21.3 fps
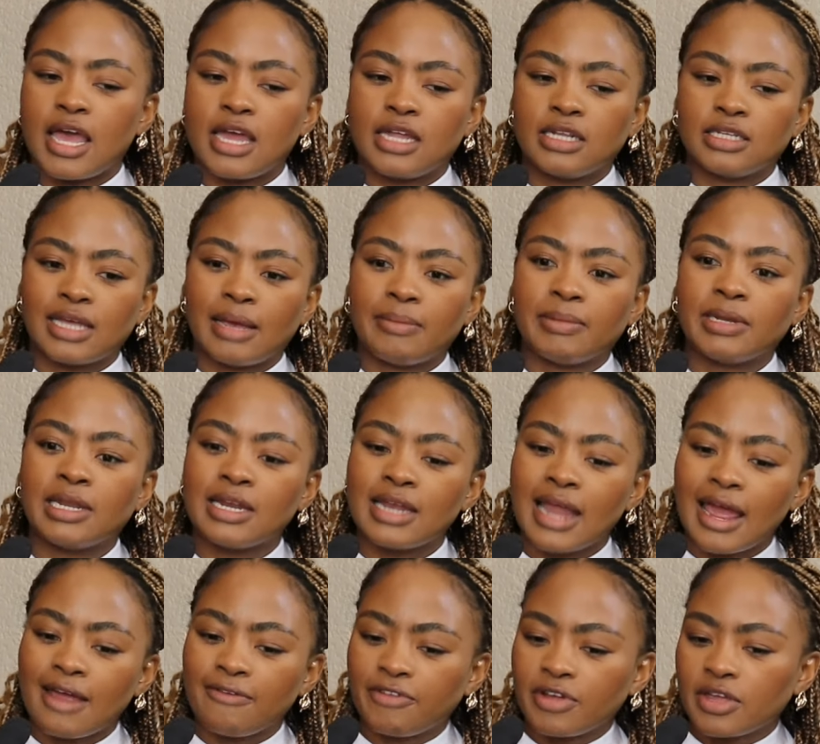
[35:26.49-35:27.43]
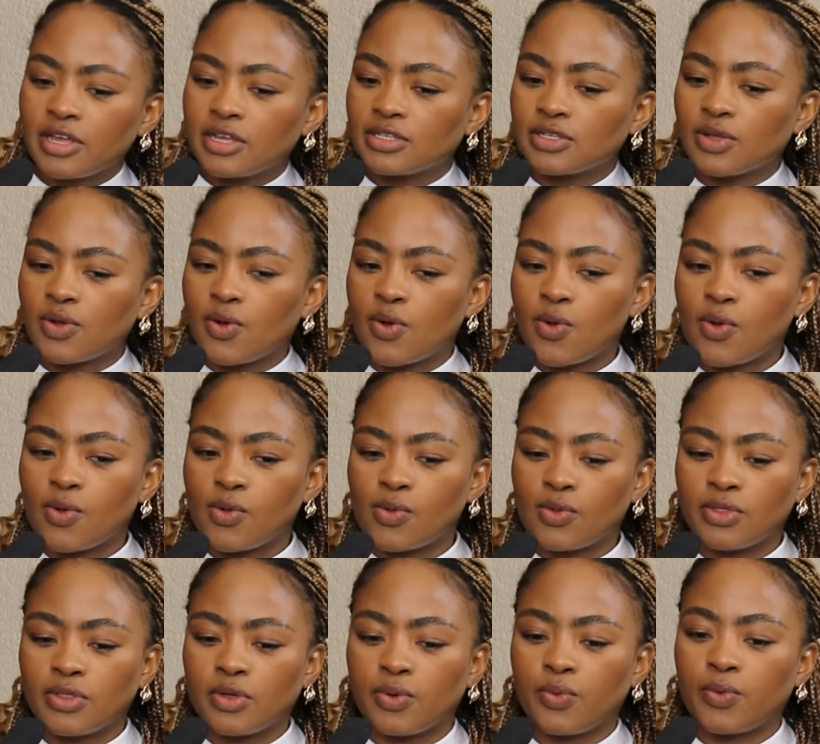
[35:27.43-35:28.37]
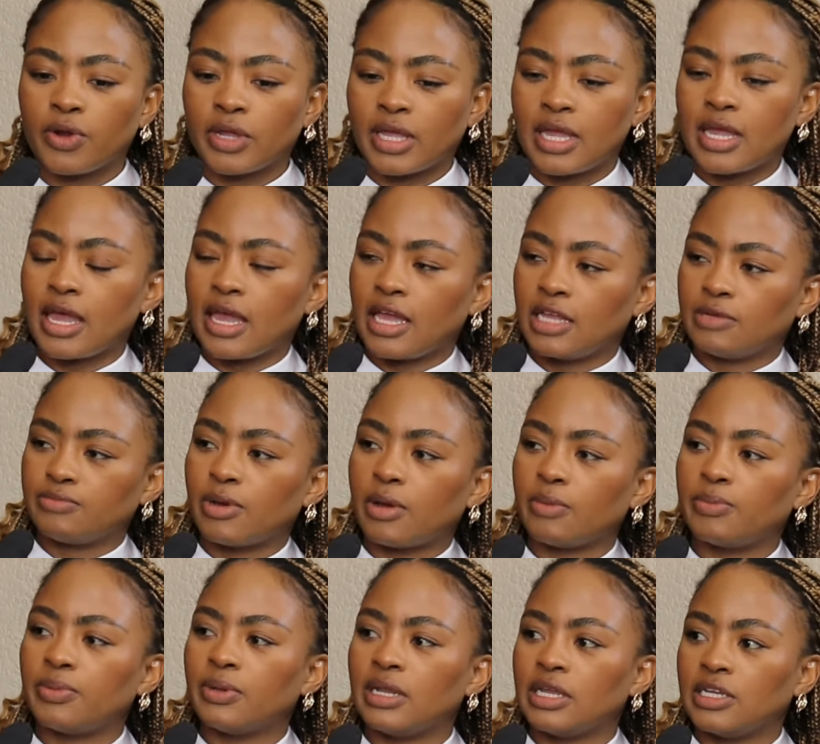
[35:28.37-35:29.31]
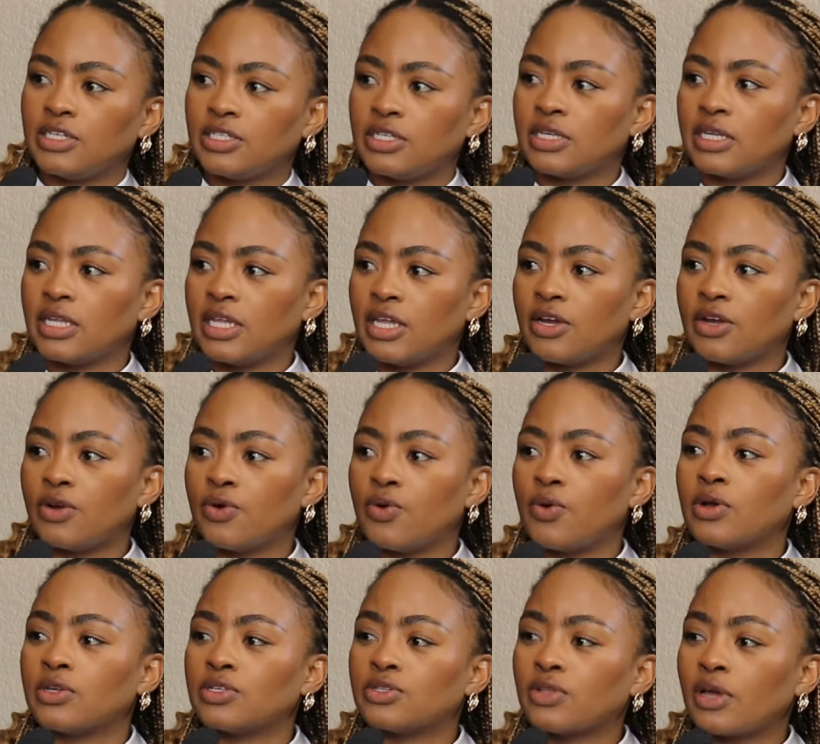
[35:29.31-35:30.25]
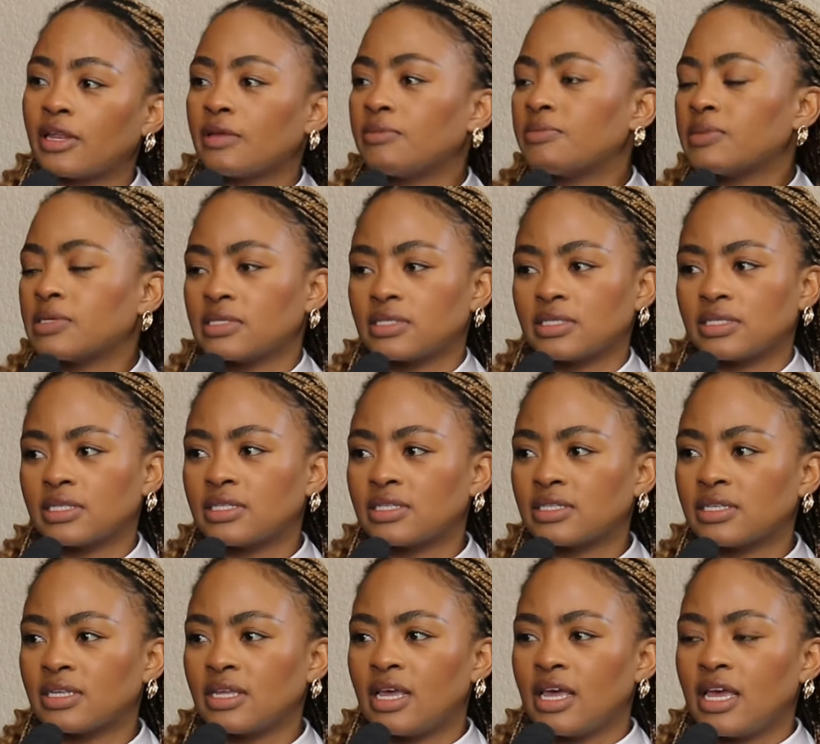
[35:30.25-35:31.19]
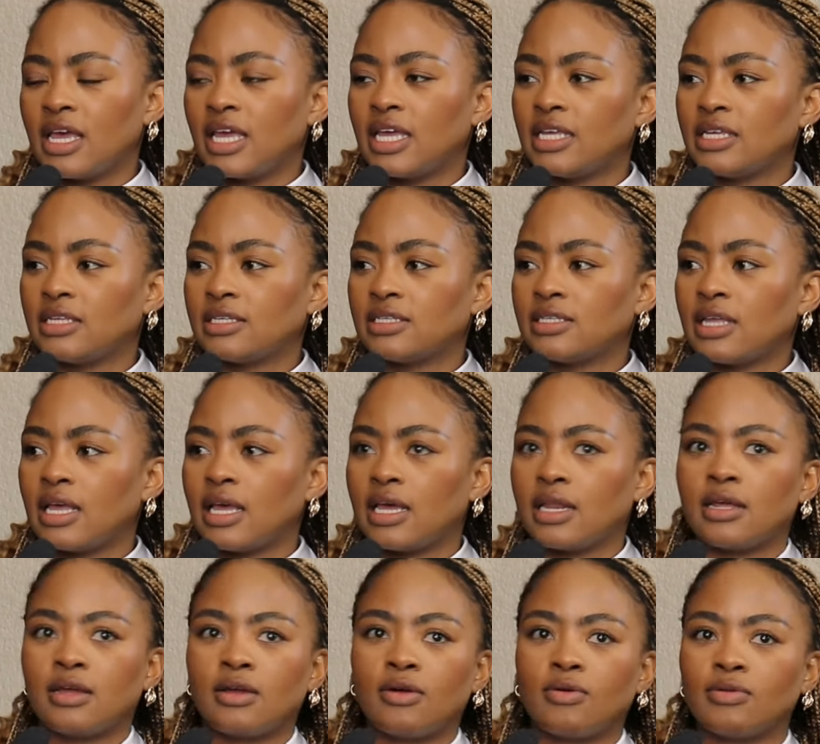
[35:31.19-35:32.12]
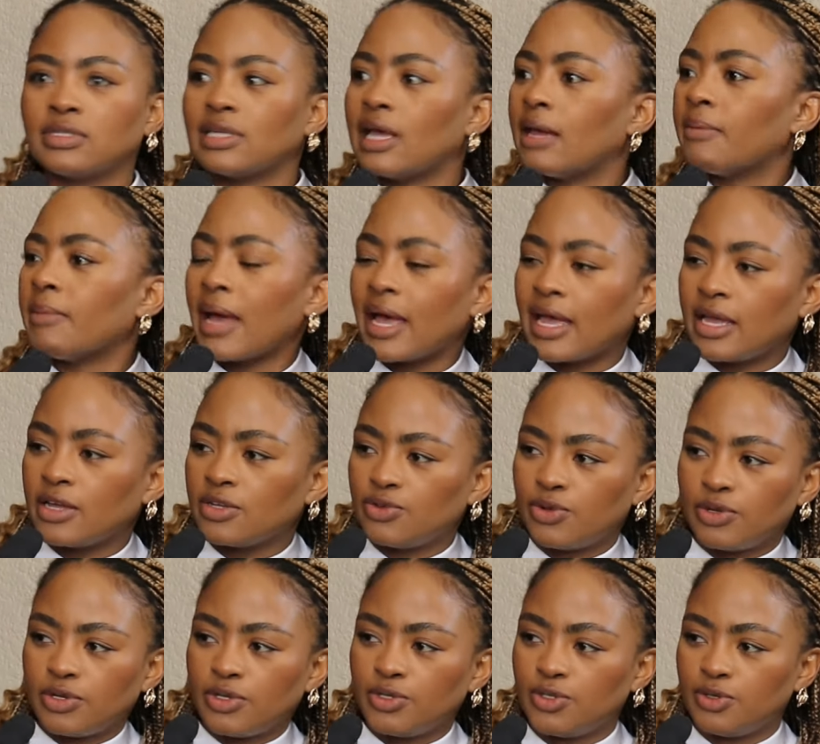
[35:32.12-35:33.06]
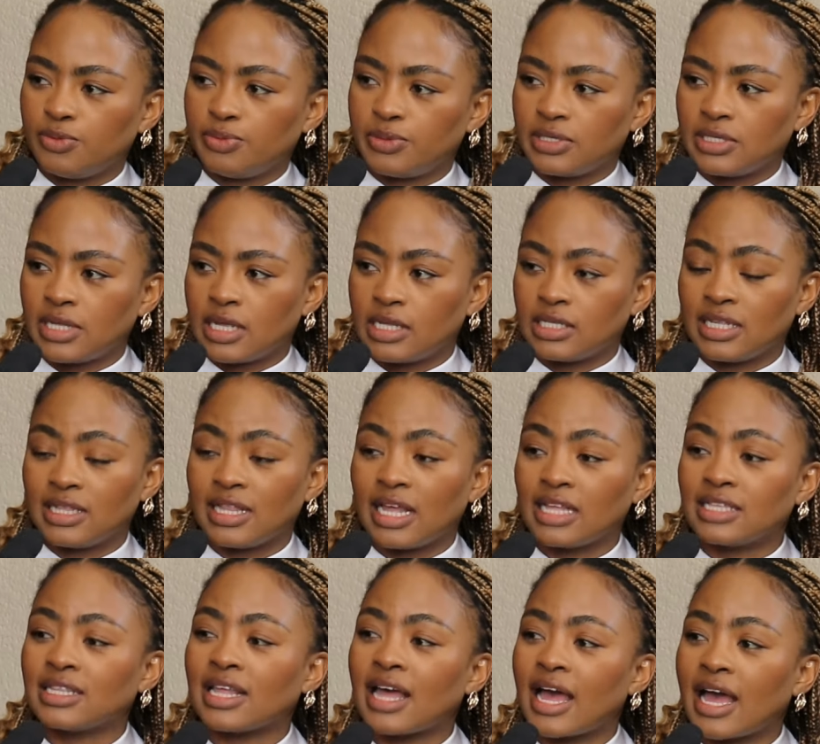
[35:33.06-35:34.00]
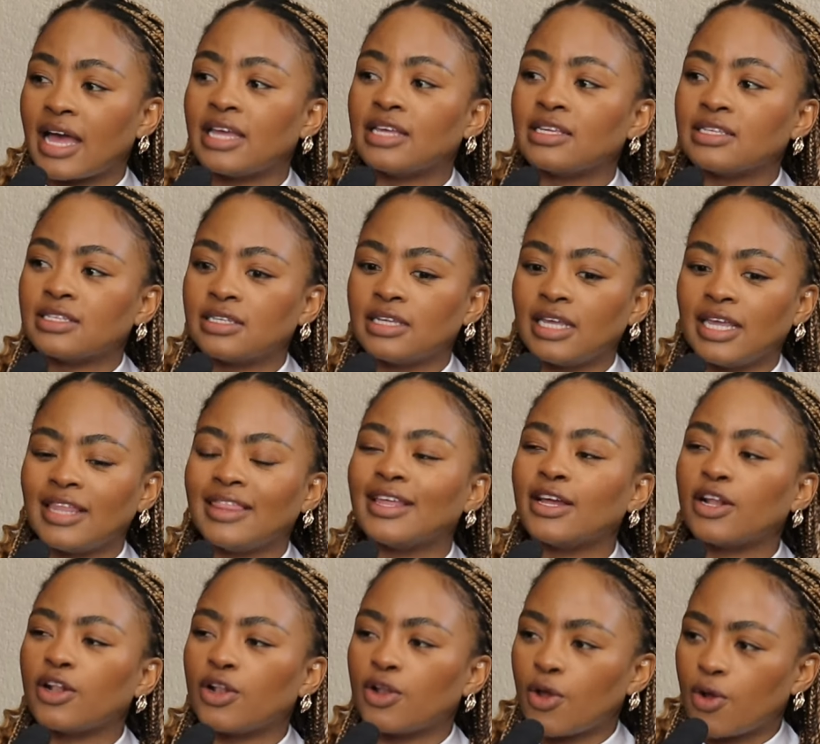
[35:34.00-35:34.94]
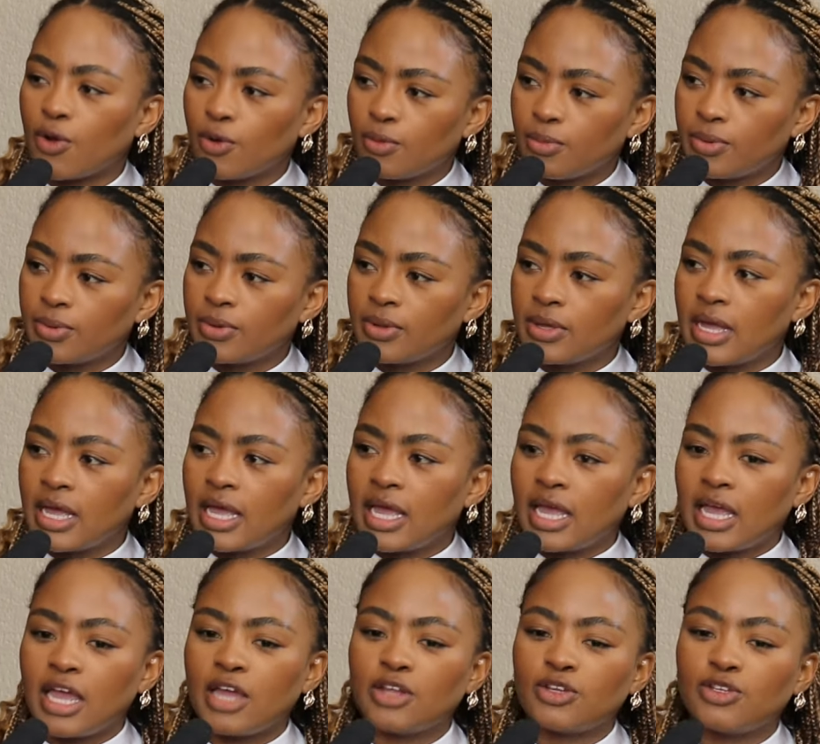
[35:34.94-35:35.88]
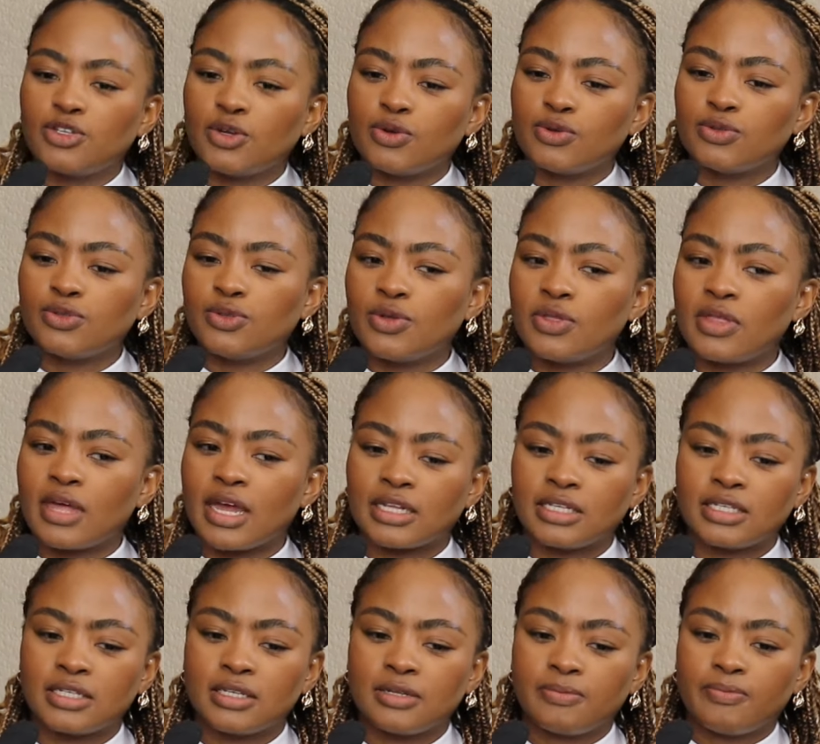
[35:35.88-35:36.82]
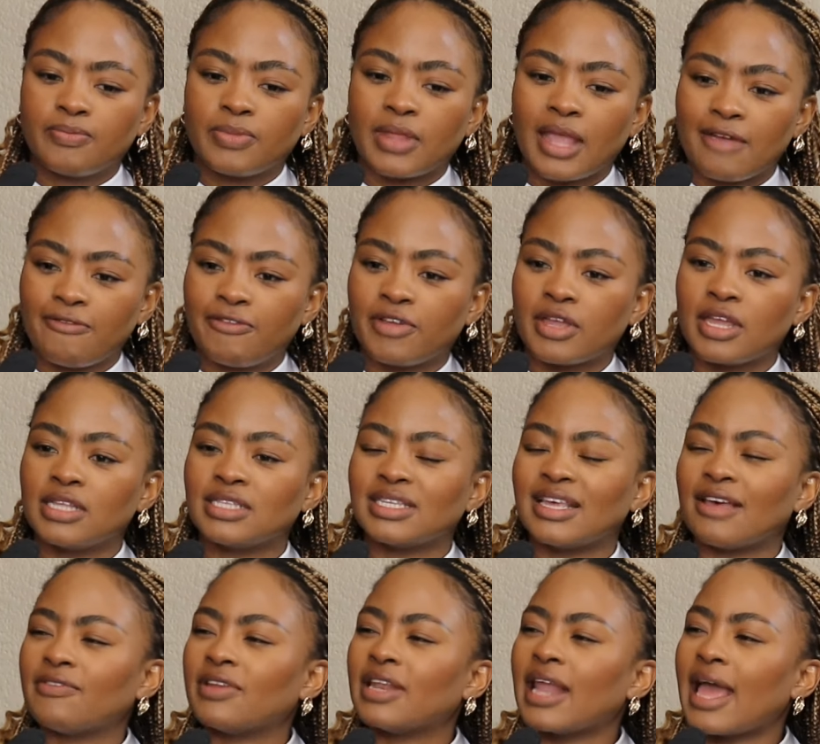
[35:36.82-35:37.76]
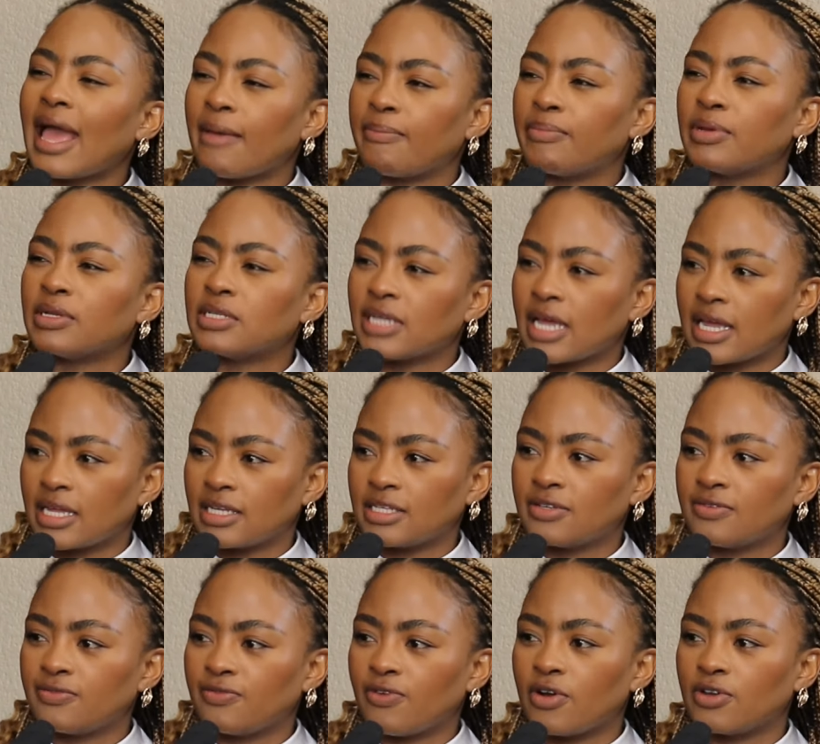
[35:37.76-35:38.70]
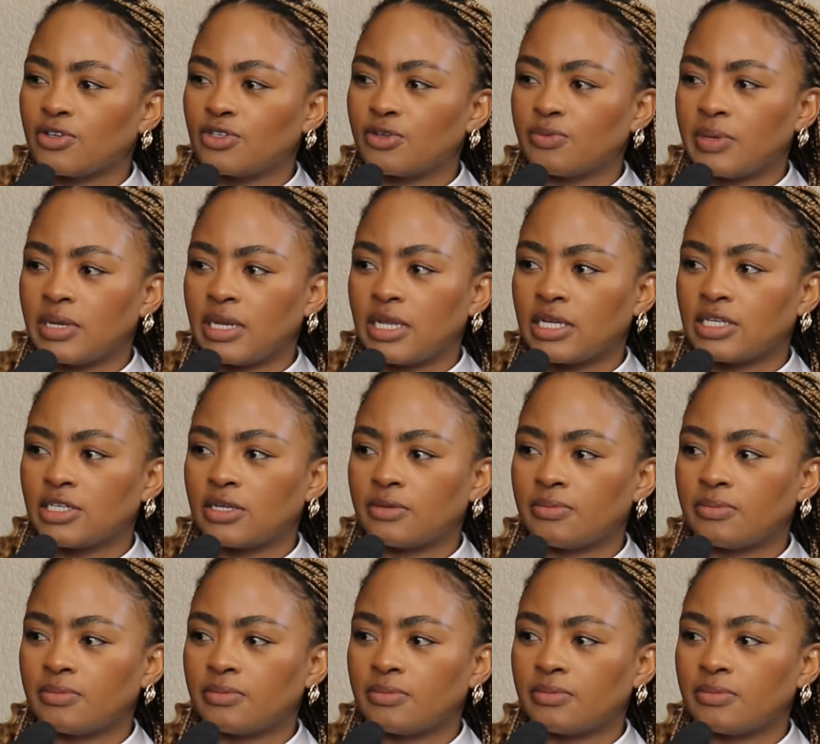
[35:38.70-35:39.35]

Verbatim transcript: And I mean, in Africa as a whole, the working age population here who are starting businesses is at an all time high at 22%, mm, and mm, that's mm. the highest in the globe. It mm. shows you that Africans have an appetite for entrepreneurship.